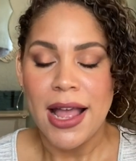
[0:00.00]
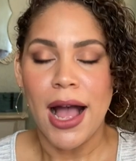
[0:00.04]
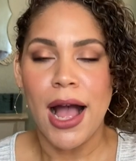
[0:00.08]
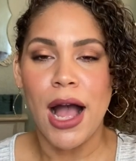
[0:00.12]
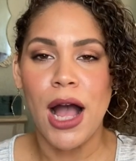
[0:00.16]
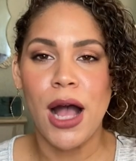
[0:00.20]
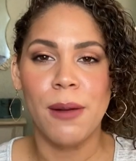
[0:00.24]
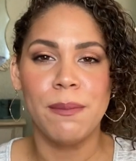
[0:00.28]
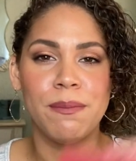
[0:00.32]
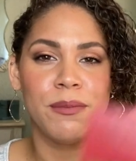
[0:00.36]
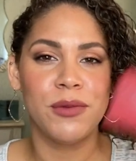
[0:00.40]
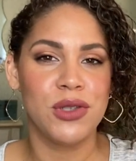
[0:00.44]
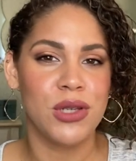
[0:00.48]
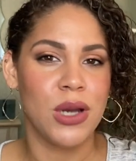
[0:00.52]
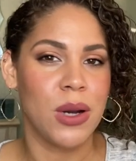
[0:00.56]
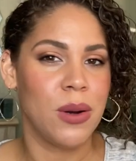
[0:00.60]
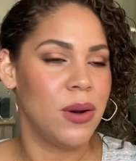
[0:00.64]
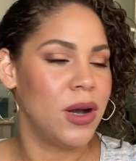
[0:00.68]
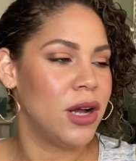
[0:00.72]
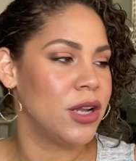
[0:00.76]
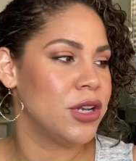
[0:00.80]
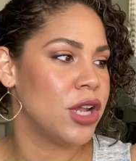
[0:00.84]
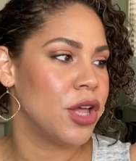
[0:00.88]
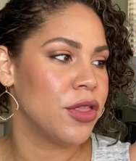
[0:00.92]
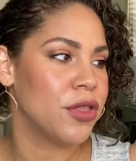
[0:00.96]

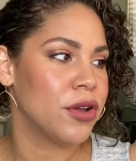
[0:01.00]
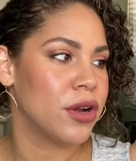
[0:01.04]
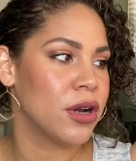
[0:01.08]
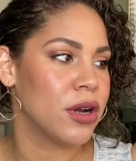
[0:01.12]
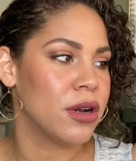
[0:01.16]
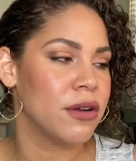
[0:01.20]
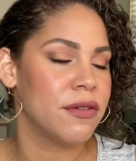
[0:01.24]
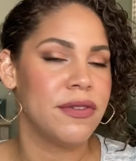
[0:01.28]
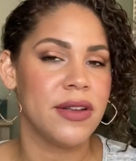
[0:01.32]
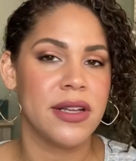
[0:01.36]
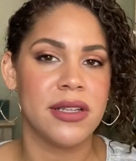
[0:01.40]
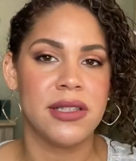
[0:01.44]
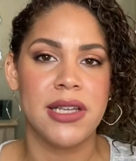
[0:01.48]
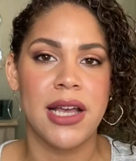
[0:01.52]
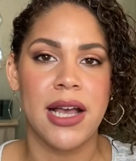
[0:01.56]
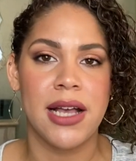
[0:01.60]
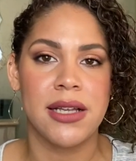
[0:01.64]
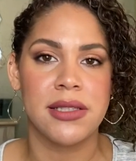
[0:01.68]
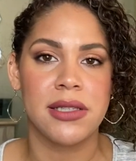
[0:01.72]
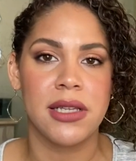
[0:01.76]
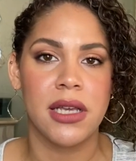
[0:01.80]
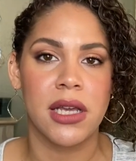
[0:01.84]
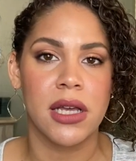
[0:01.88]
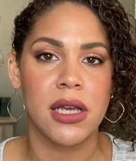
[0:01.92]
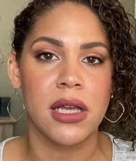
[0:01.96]
So another
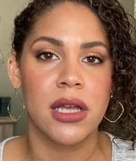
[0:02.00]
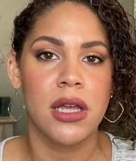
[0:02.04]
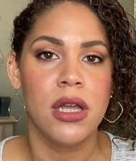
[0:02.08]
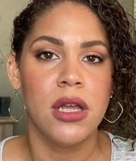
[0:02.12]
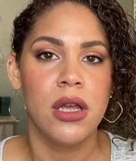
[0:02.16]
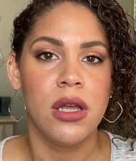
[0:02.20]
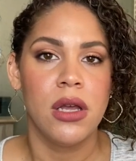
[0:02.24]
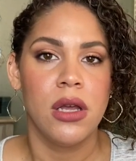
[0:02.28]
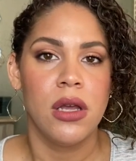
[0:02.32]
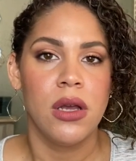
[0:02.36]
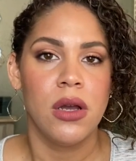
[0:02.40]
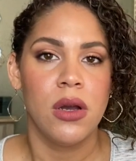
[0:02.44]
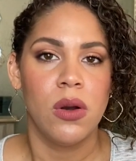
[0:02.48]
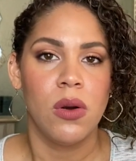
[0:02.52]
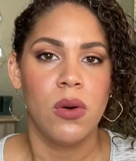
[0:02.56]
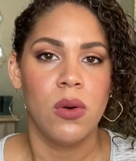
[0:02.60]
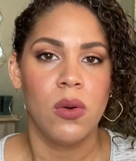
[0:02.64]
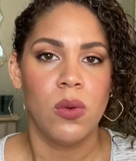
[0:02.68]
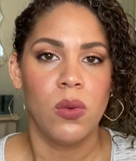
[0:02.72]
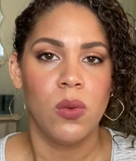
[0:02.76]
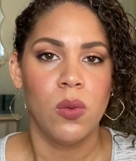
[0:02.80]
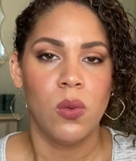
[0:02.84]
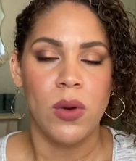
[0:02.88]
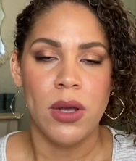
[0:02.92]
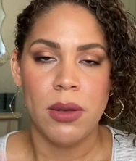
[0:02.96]
fantastic
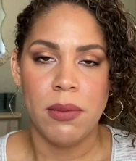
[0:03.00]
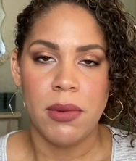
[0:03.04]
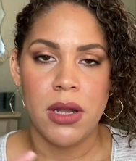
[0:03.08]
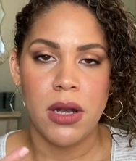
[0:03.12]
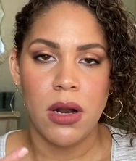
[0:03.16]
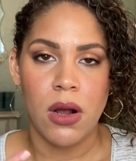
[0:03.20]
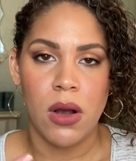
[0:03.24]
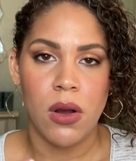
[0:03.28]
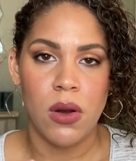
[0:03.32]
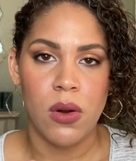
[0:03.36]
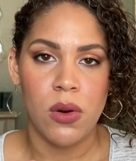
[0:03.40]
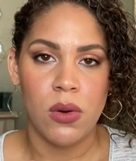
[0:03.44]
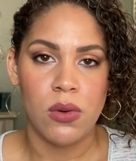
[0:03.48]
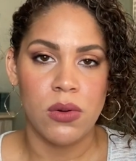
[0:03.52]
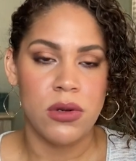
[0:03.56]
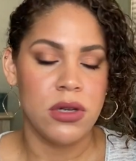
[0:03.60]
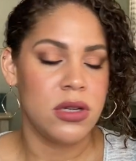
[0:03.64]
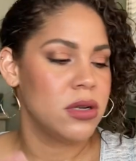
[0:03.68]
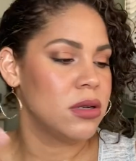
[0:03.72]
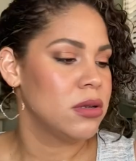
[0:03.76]
women-owned,